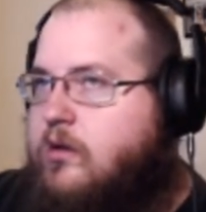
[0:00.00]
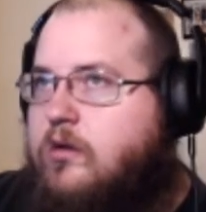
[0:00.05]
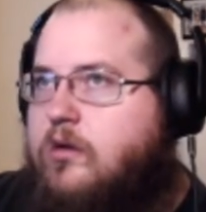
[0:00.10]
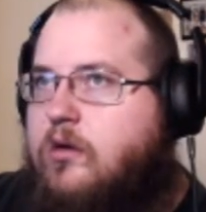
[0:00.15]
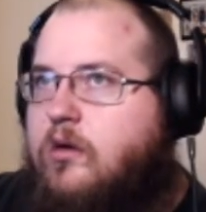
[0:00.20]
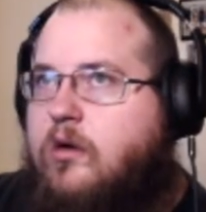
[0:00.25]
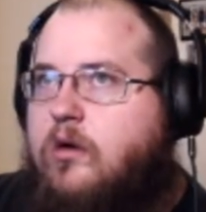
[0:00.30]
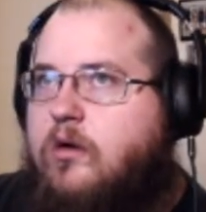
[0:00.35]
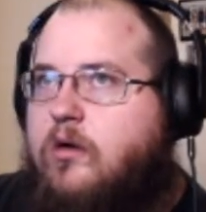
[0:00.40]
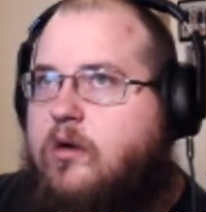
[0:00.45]

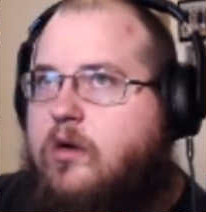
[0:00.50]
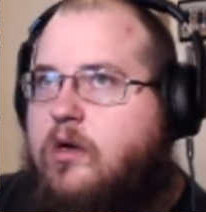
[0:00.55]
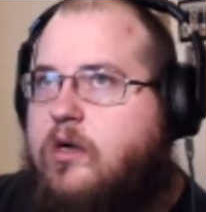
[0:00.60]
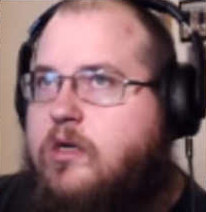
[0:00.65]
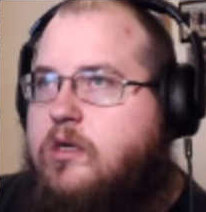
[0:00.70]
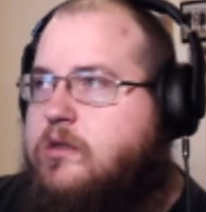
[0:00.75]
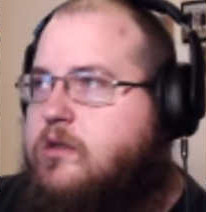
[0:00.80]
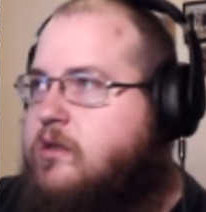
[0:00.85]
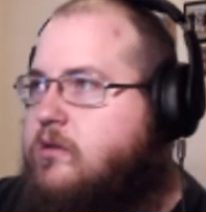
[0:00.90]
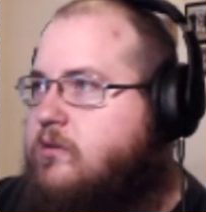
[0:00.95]
Alright,
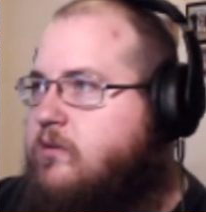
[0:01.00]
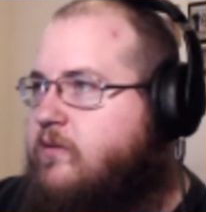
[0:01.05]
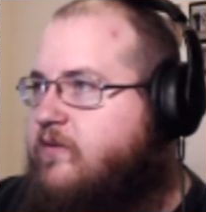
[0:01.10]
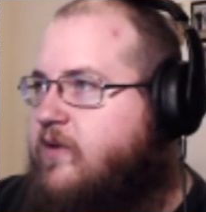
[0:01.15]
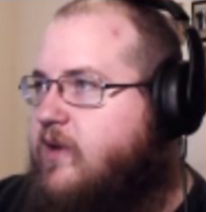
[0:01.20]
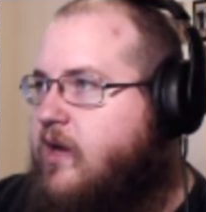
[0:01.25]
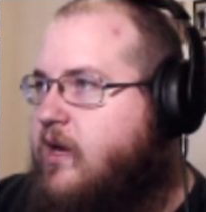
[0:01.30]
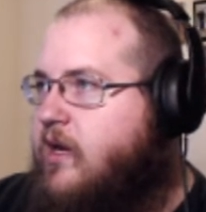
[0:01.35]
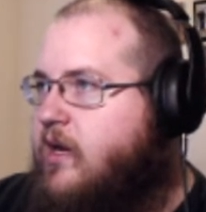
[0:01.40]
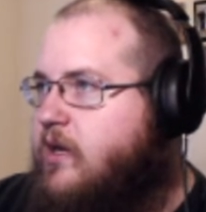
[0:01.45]
so we've
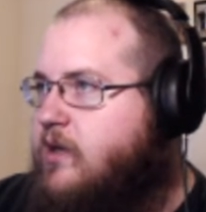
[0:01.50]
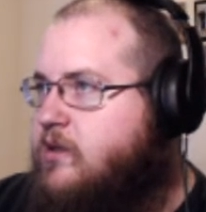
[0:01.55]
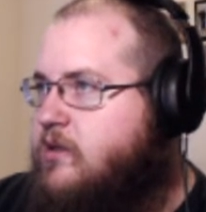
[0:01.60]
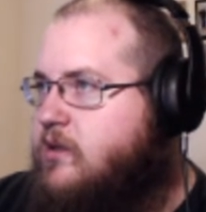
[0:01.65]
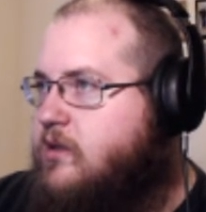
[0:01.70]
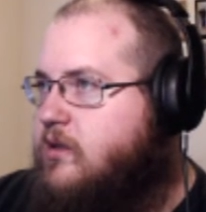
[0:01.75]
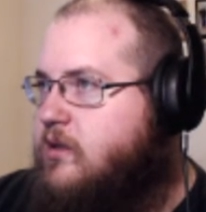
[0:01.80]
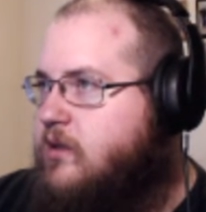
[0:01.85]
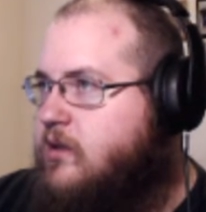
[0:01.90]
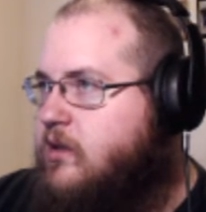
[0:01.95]

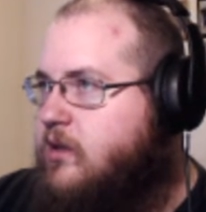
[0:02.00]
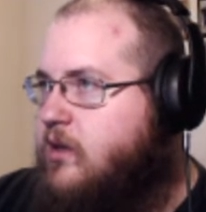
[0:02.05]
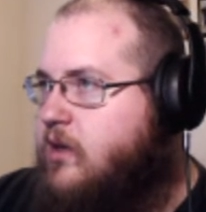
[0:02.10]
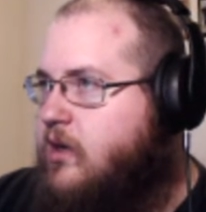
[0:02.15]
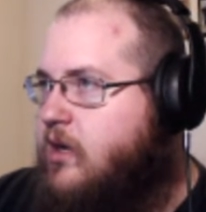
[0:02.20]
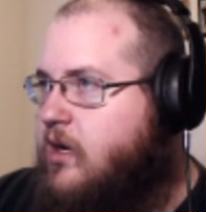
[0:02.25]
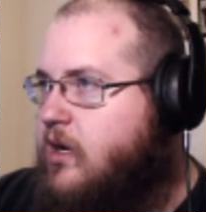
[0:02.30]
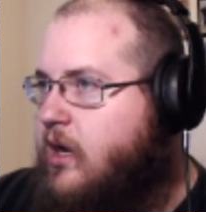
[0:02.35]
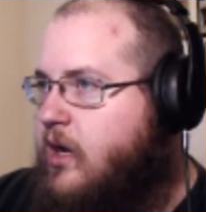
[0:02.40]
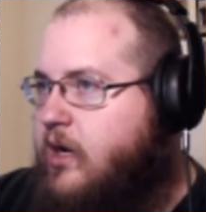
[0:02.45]
got
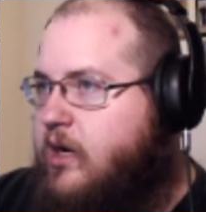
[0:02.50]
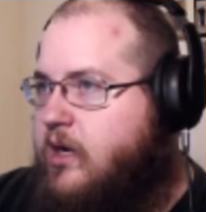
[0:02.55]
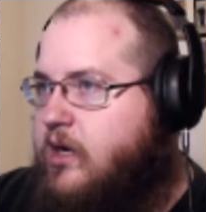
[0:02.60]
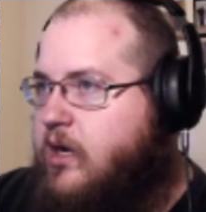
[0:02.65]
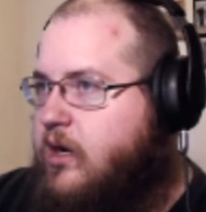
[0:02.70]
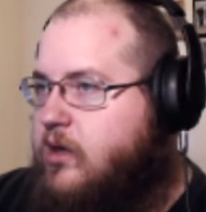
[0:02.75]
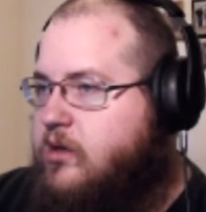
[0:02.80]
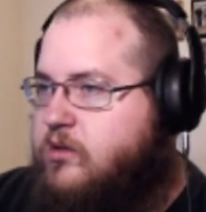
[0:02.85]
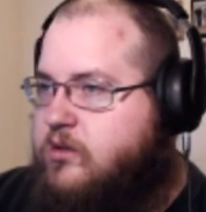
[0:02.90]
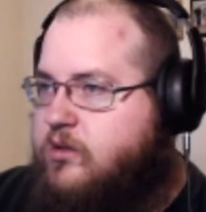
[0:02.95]

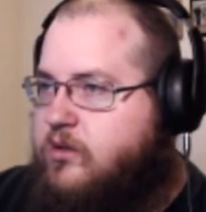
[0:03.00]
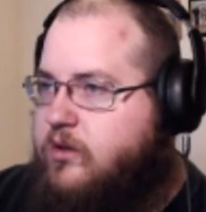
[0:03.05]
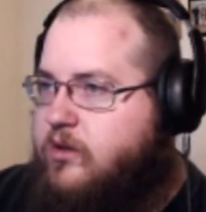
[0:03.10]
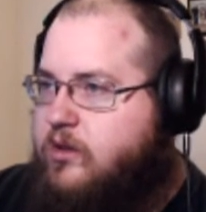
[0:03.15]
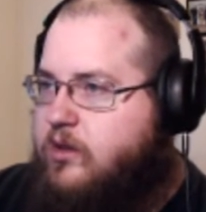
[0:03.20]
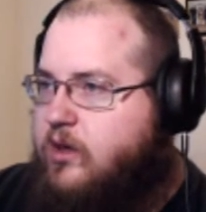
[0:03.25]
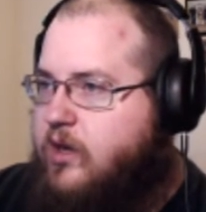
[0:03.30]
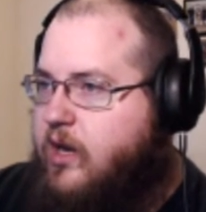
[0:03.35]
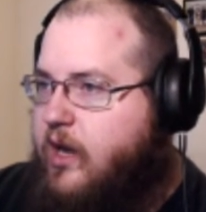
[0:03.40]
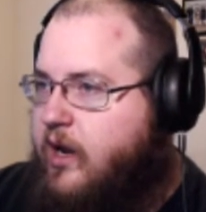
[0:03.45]

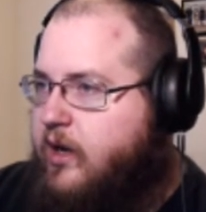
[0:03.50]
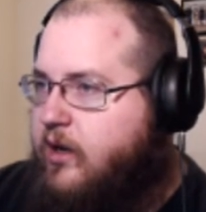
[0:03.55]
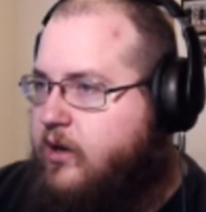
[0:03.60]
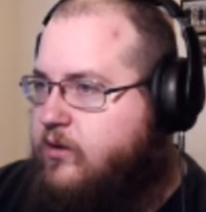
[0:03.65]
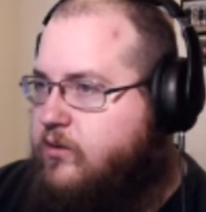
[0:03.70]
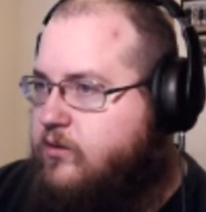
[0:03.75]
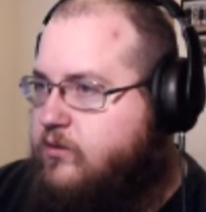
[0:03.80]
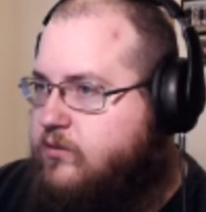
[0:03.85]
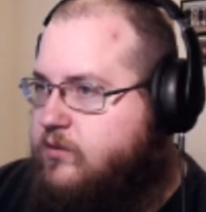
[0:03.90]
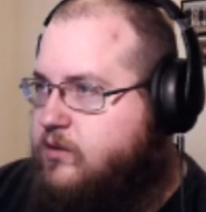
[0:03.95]
900
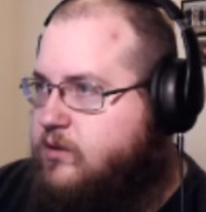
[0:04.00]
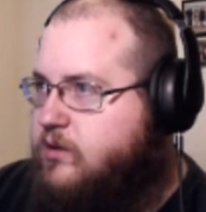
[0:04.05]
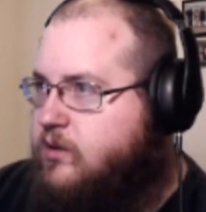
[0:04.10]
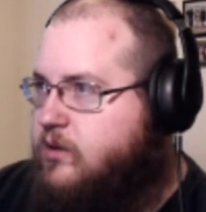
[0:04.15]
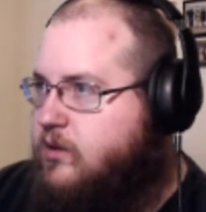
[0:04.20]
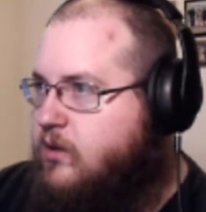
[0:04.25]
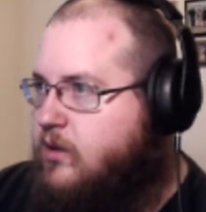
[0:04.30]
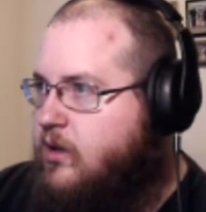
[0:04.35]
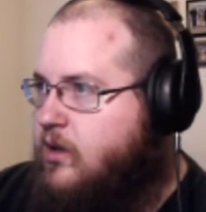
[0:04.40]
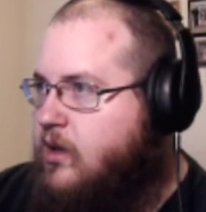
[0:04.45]

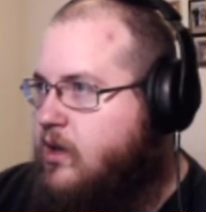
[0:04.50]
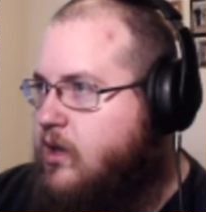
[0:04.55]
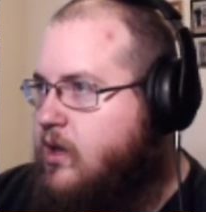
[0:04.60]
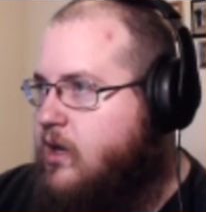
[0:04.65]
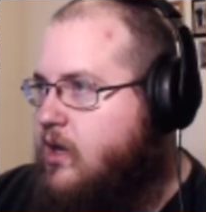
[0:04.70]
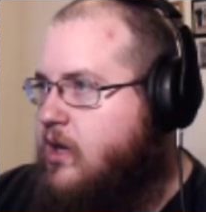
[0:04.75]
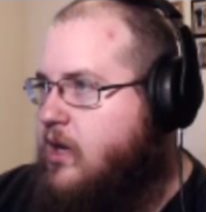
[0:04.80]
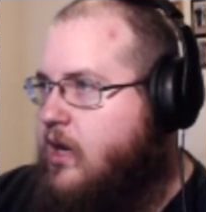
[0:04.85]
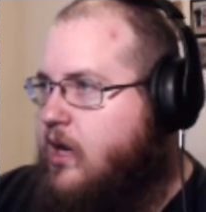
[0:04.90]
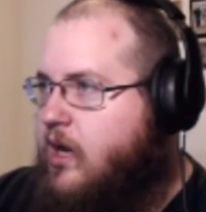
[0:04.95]
echoes.
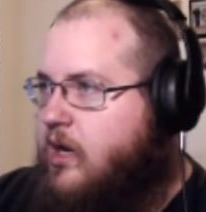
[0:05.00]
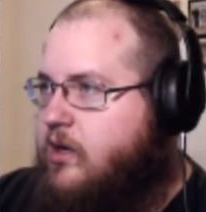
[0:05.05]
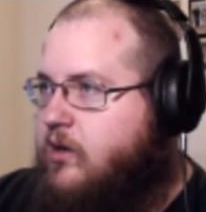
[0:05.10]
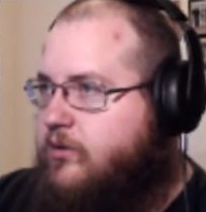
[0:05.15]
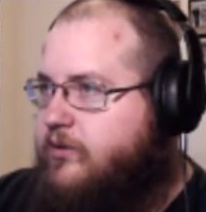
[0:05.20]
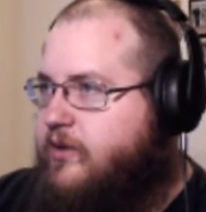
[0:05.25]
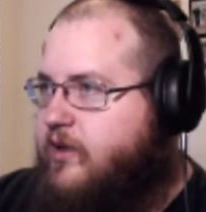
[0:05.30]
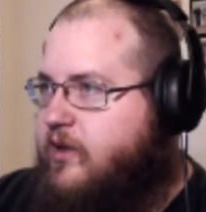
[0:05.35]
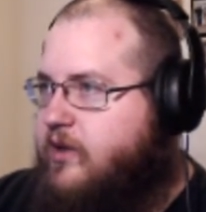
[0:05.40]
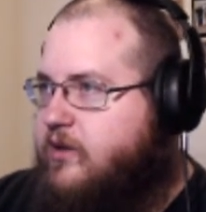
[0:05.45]
I
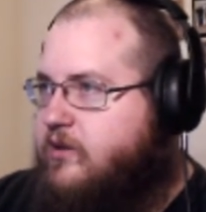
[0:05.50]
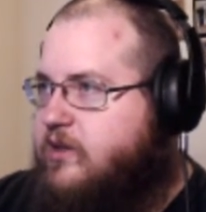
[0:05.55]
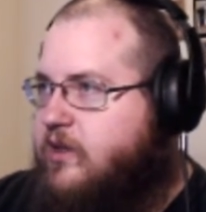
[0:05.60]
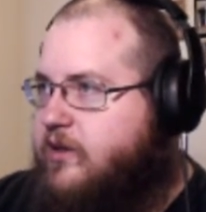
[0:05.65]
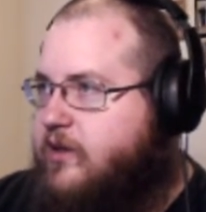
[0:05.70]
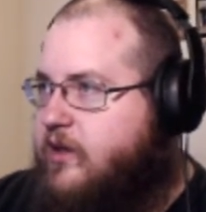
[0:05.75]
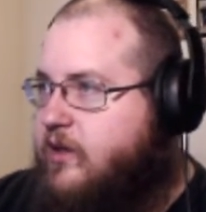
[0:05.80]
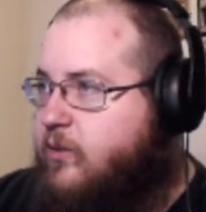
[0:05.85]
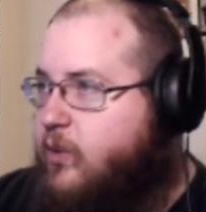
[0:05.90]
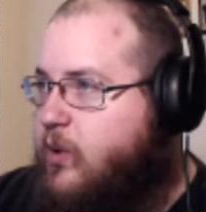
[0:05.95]
don't think there's
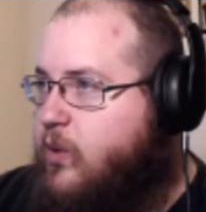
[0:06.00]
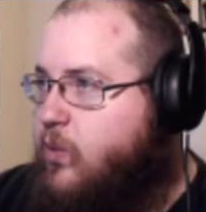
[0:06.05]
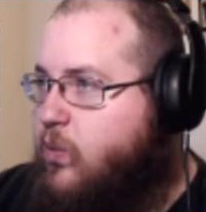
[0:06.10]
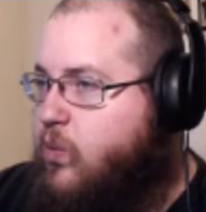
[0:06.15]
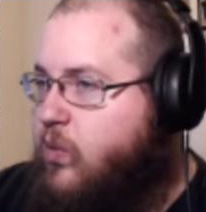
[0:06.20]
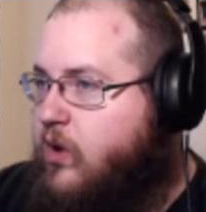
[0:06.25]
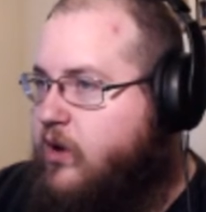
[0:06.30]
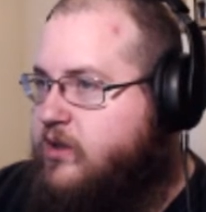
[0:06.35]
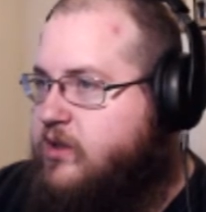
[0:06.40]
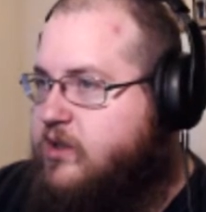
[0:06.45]
anything we
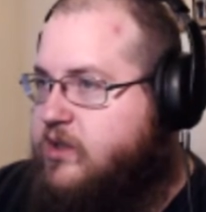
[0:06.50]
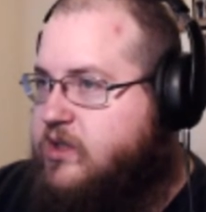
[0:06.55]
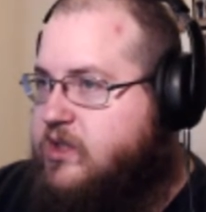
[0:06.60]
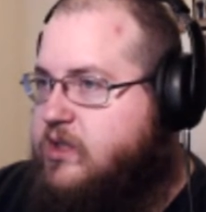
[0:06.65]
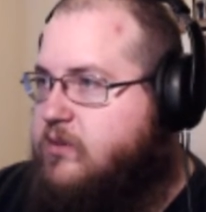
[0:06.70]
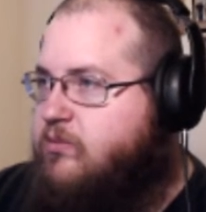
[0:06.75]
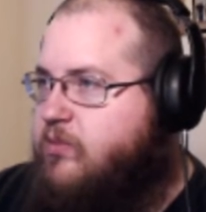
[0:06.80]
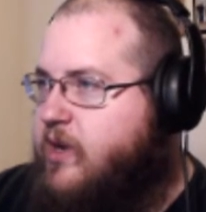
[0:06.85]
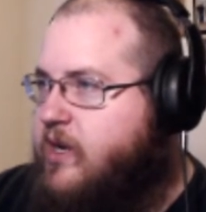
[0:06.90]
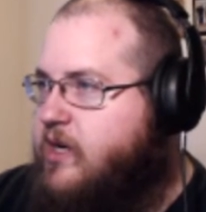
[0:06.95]
want to
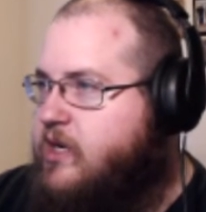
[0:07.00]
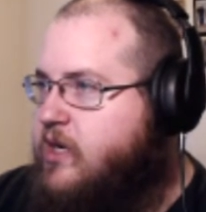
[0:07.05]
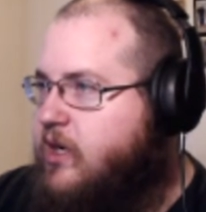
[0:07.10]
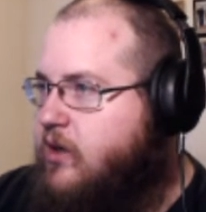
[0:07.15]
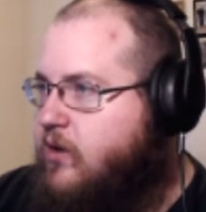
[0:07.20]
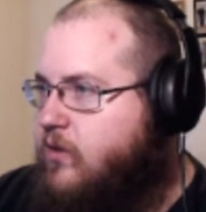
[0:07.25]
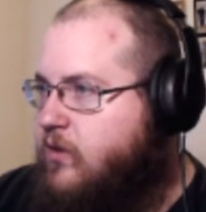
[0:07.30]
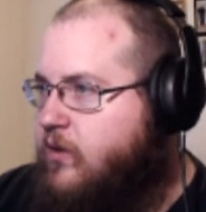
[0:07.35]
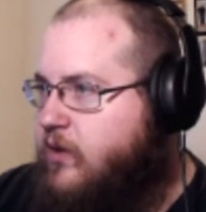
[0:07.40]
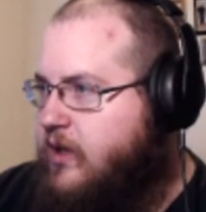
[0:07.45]
spend
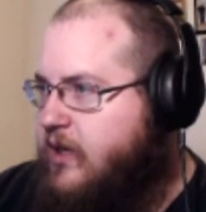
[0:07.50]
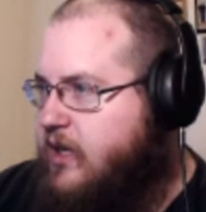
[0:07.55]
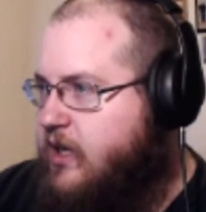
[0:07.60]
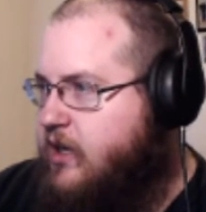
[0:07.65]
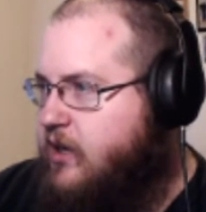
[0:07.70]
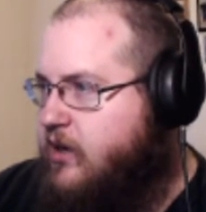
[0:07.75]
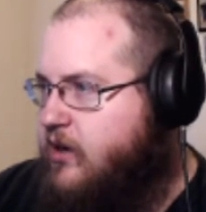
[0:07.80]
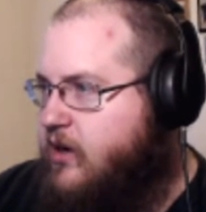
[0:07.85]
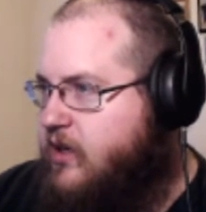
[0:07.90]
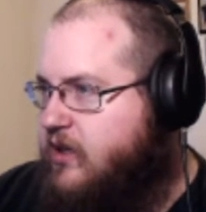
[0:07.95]
it on
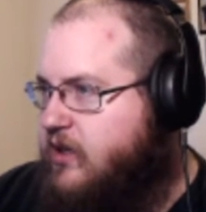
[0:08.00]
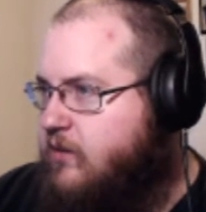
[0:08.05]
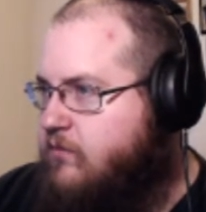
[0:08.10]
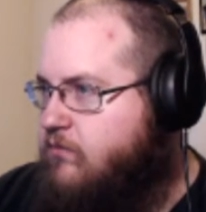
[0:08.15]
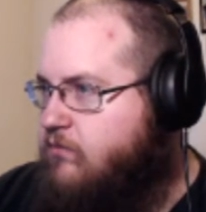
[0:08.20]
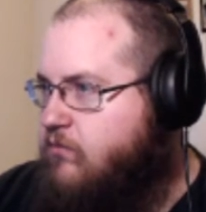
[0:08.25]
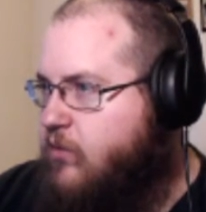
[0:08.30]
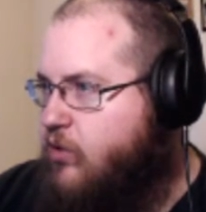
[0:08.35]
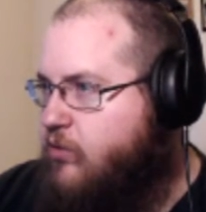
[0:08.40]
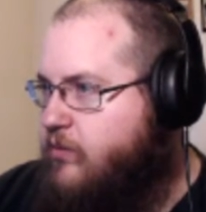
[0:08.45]
here at the
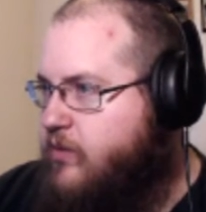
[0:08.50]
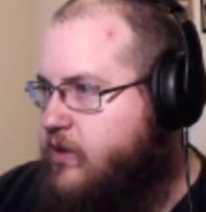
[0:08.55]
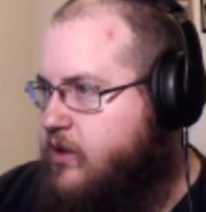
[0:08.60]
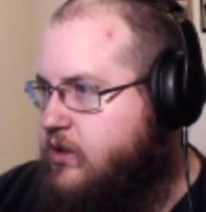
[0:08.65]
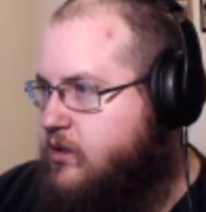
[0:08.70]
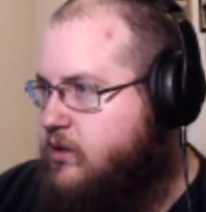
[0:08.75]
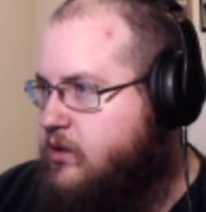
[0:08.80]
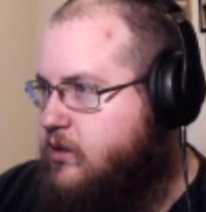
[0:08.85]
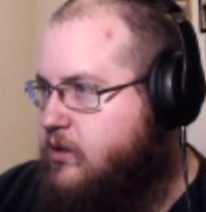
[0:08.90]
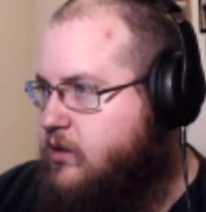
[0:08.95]

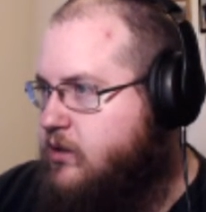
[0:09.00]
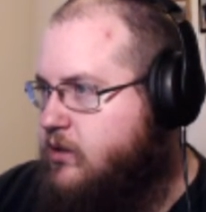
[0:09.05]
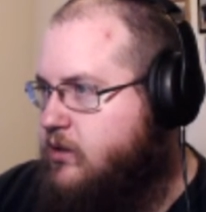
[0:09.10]
moment.